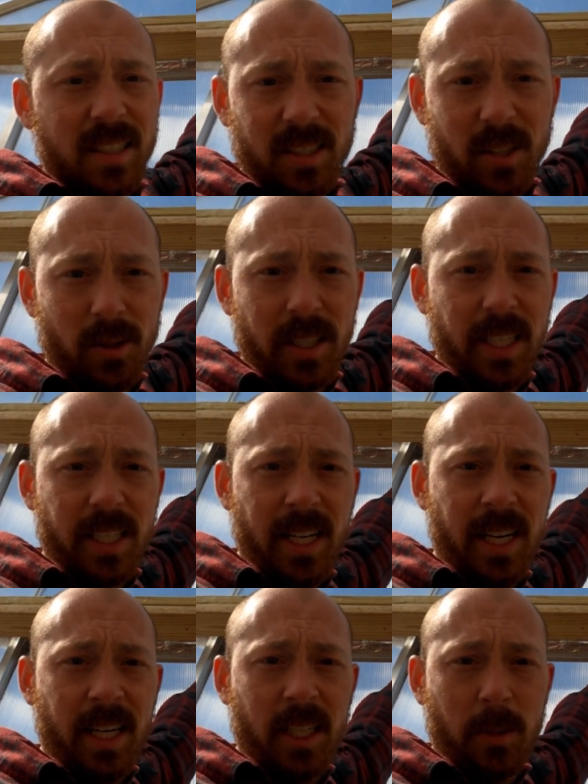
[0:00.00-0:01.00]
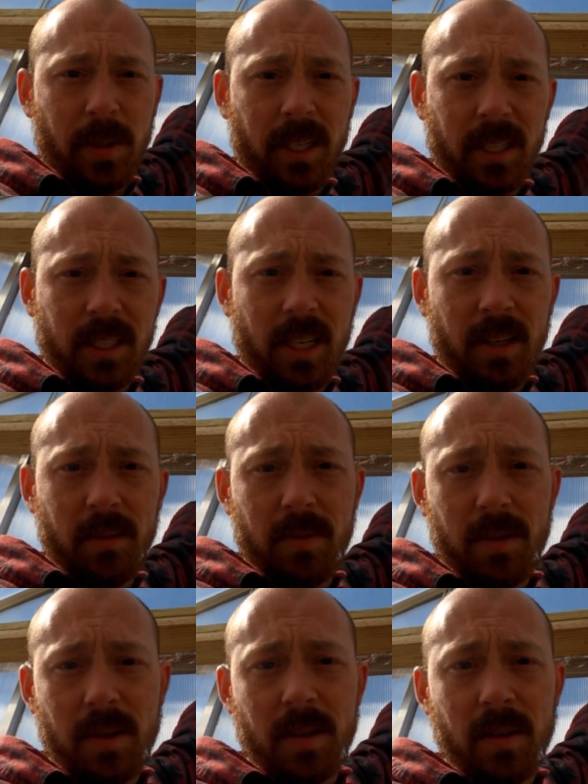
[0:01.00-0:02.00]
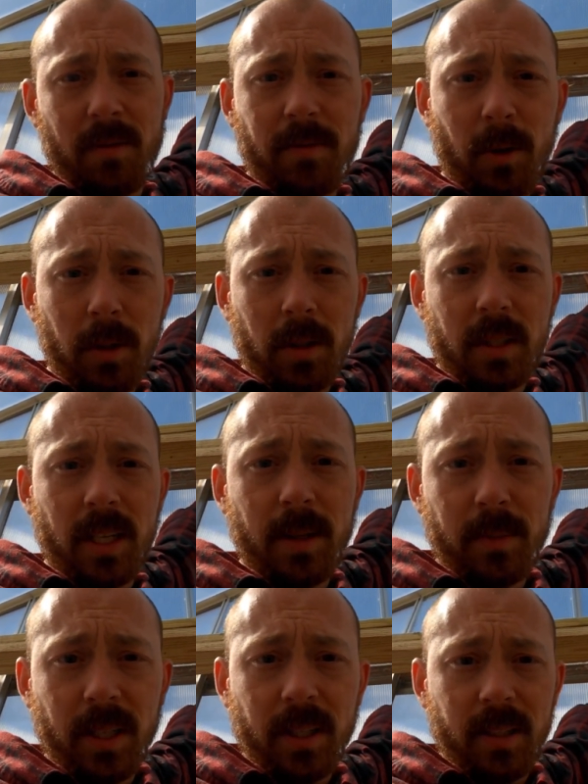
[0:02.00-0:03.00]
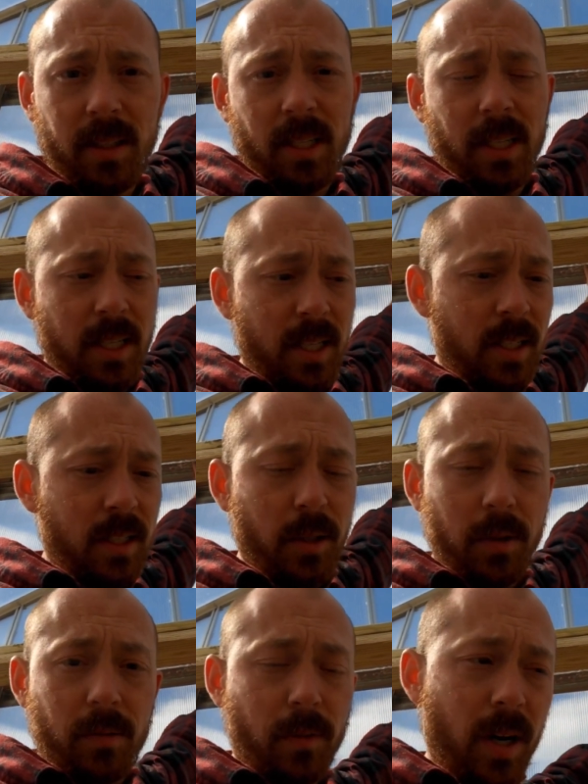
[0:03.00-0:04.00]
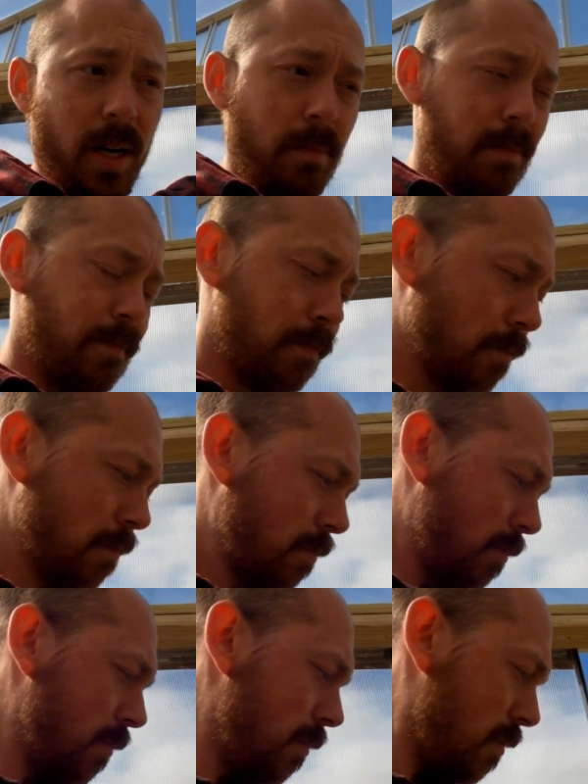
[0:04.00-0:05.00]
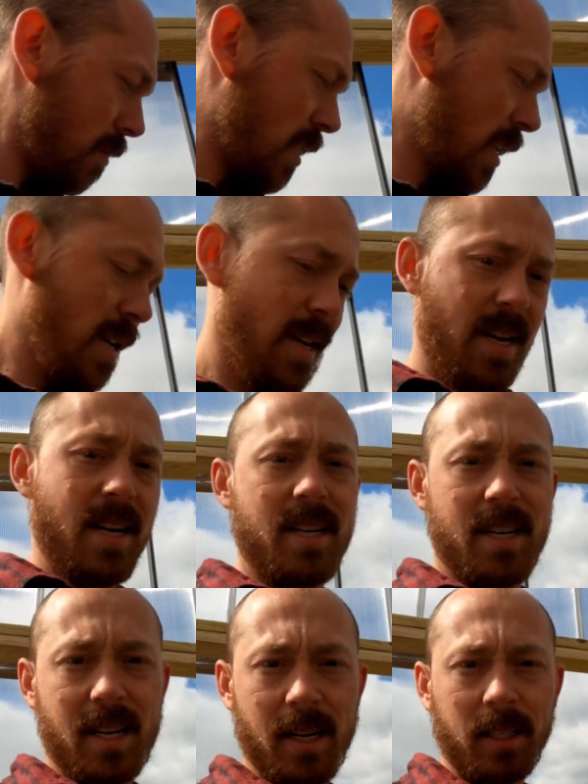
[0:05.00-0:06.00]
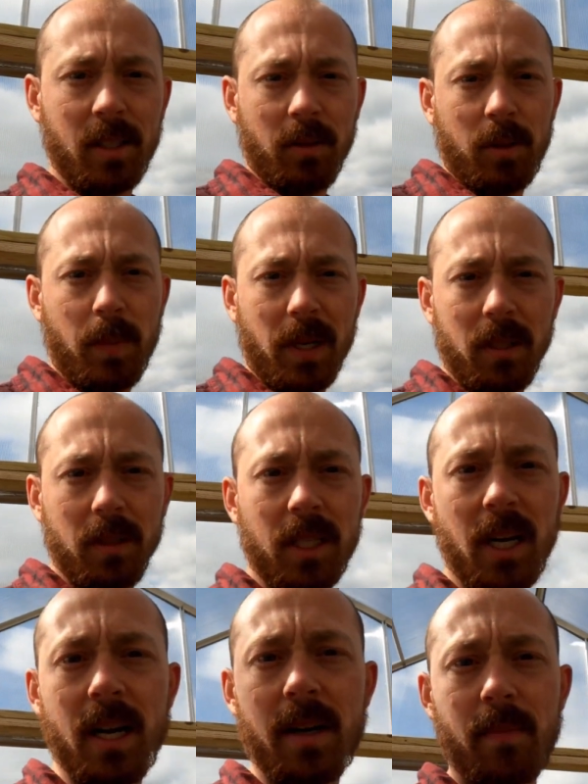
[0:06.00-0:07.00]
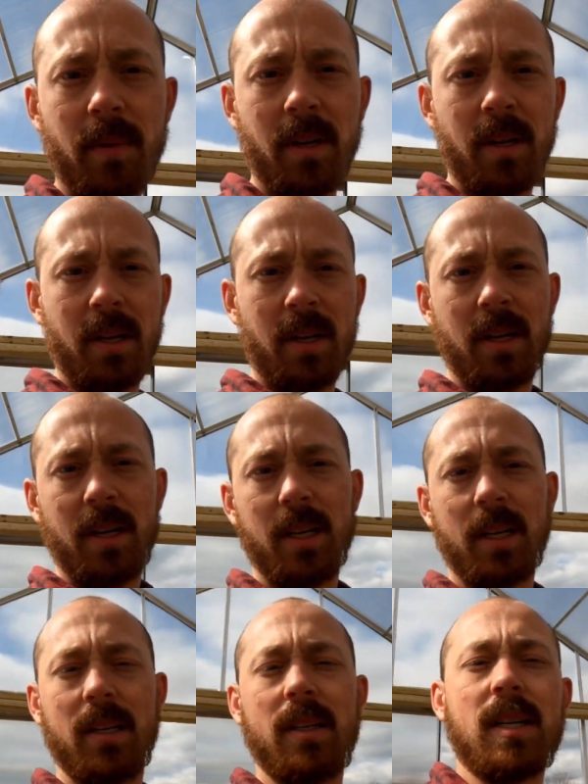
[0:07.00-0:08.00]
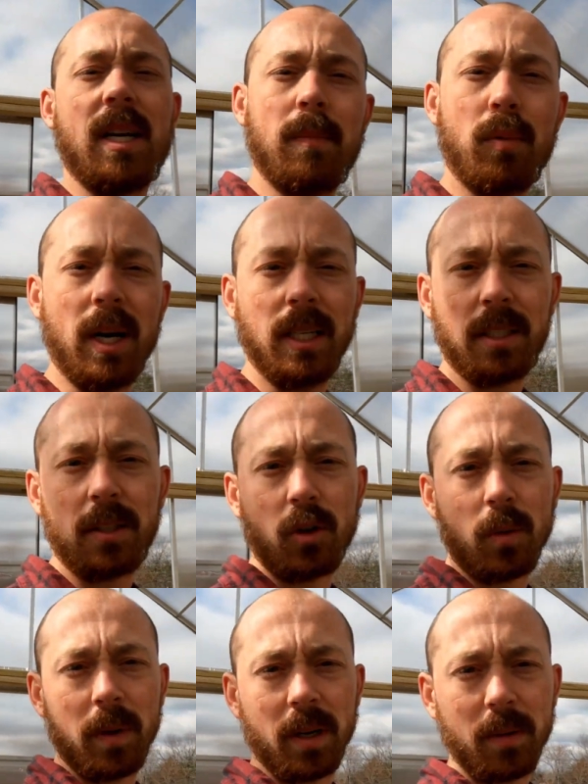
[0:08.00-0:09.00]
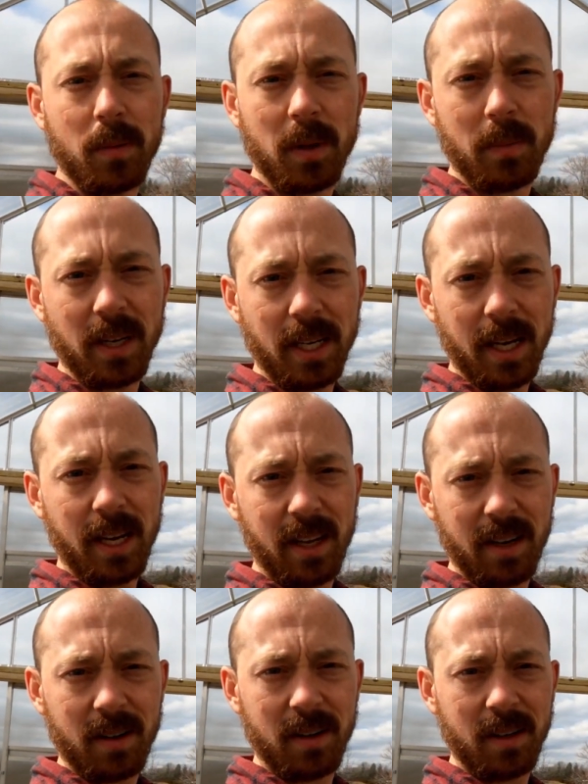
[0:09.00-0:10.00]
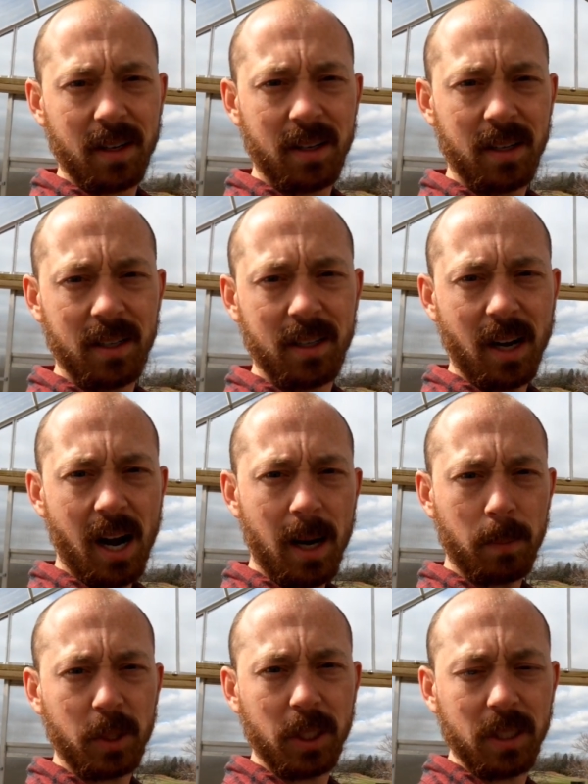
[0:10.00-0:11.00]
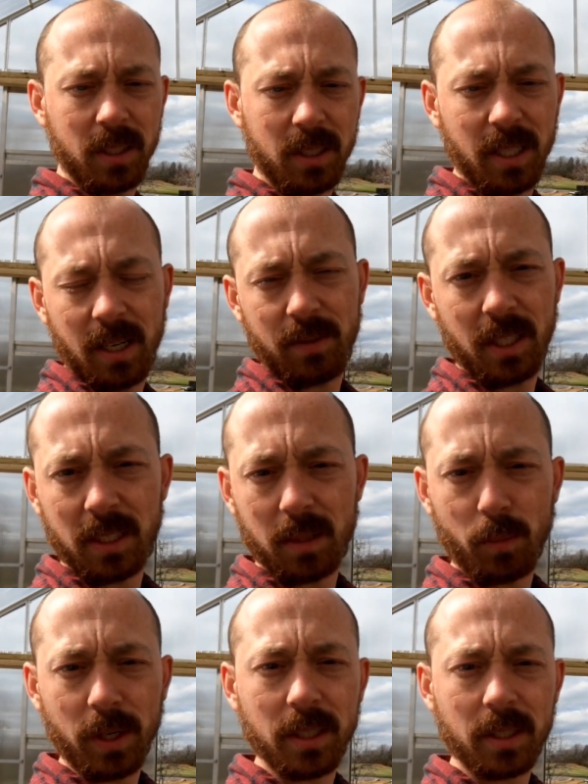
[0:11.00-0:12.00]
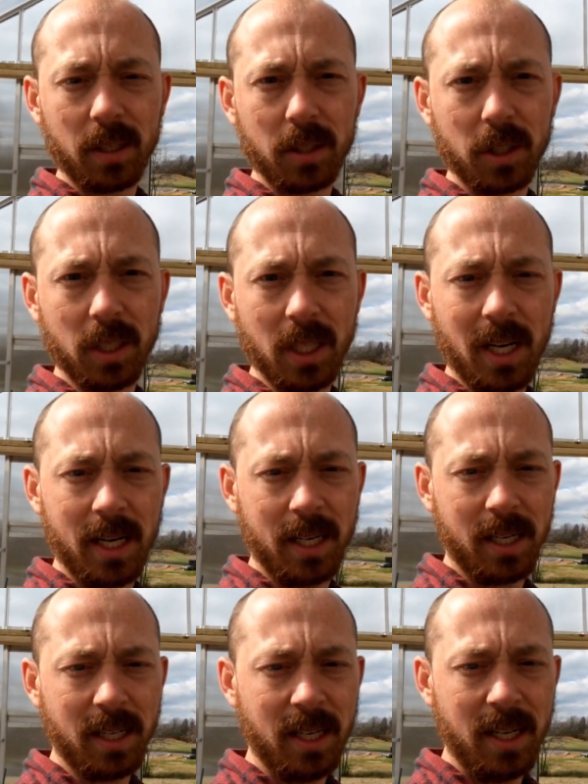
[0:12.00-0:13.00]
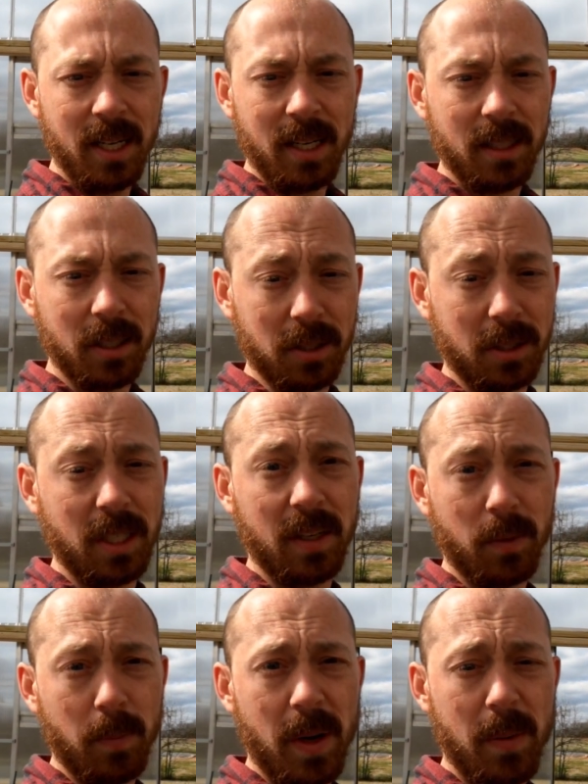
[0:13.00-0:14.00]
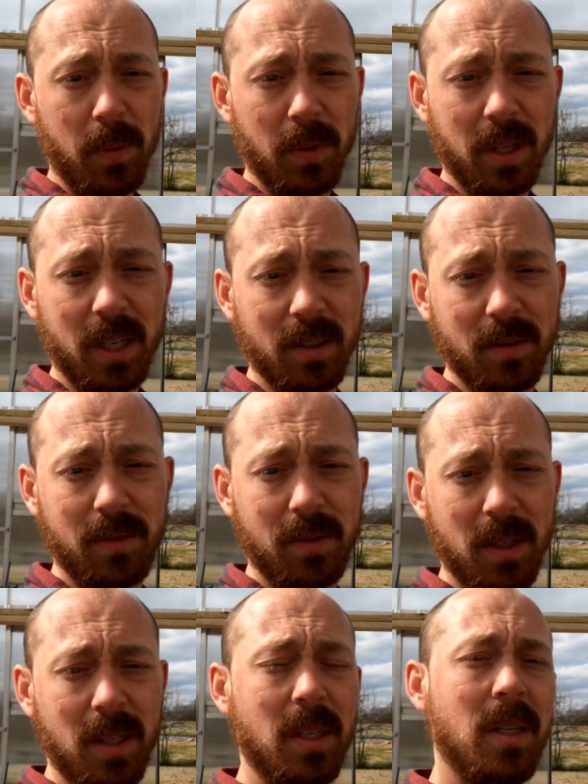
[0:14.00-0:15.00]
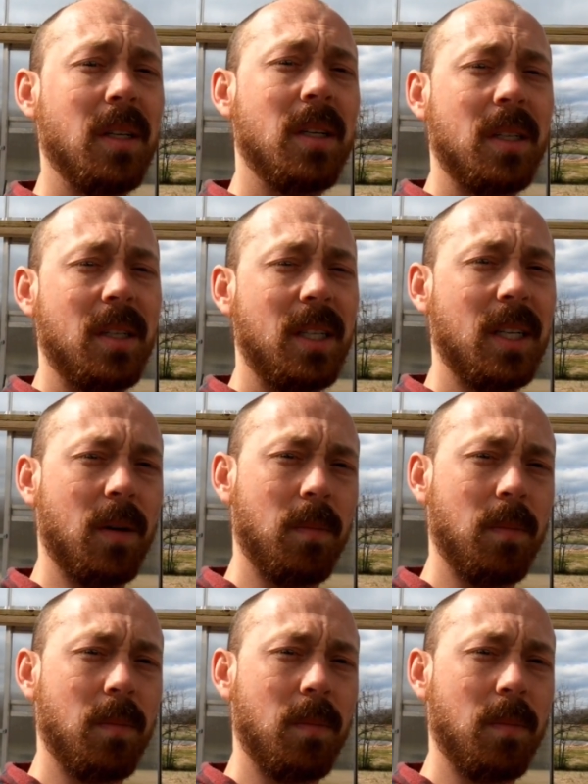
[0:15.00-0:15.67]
is only attached because I've foil taped it to the frame. And so I spent a little time kind of brainstorming with my dad on options, and I've done some research online, and there's several people that have, you